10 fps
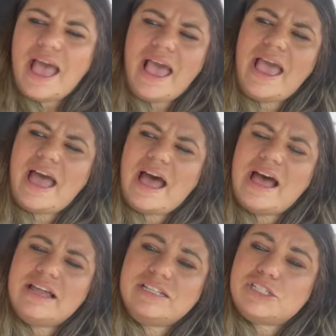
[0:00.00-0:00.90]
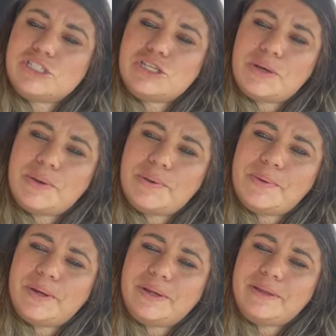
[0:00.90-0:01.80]
And so
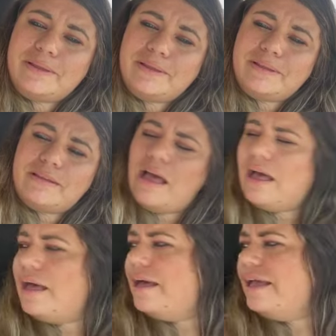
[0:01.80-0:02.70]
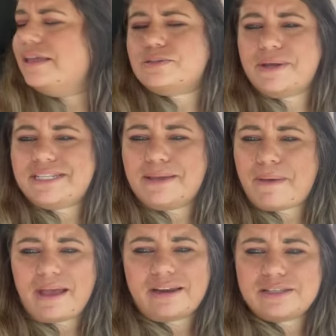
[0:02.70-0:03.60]
as a way to get
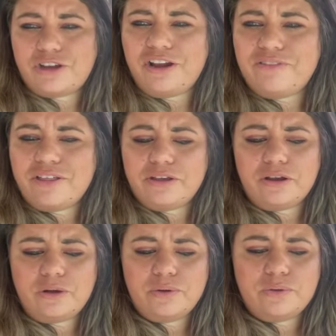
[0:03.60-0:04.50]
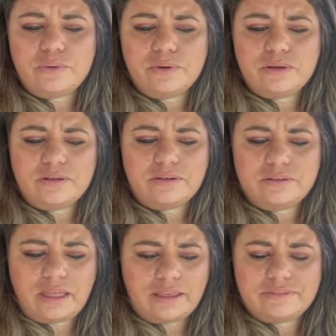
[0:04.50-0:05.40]
back at his grandfather, who
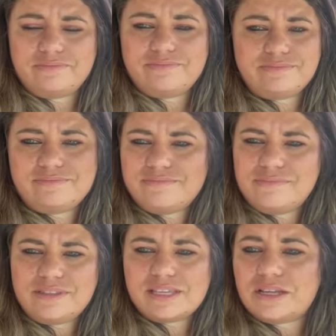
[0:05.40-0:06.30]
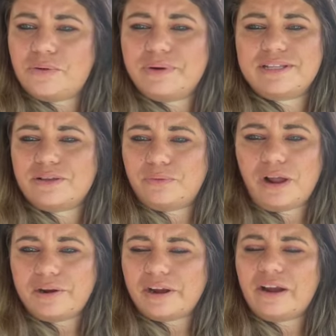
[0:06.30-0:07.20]
like disowned his own
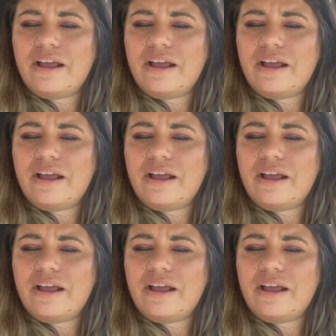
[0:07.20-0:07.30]
daughter,